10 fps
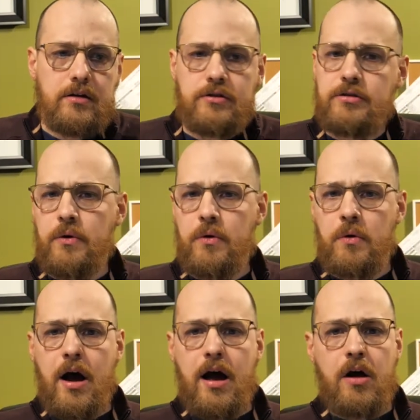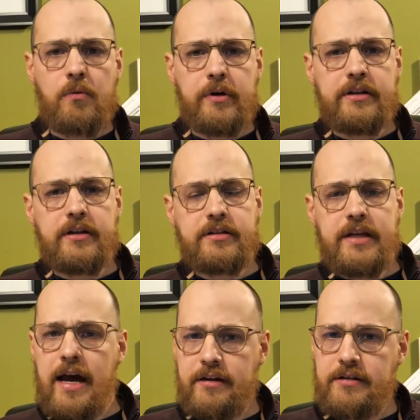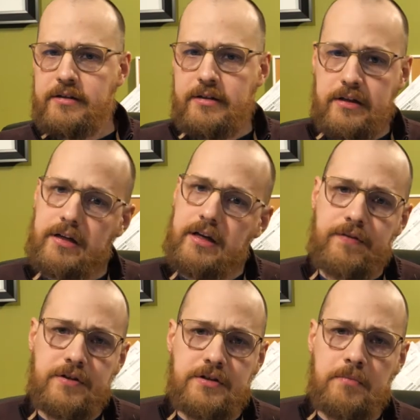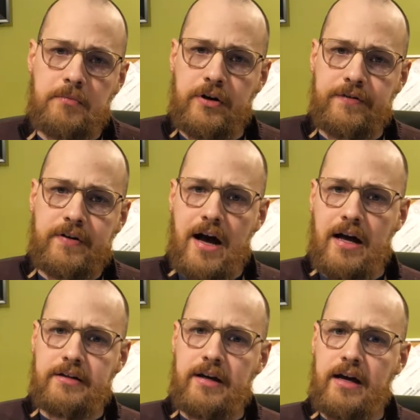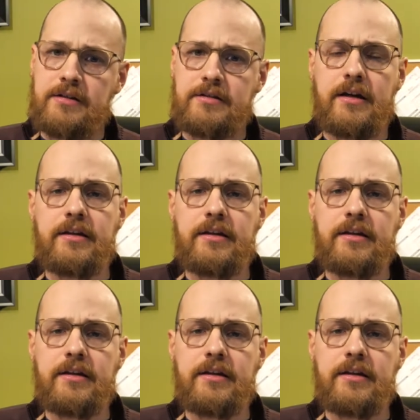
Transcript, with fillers: So I'll read this text, give us some brief context,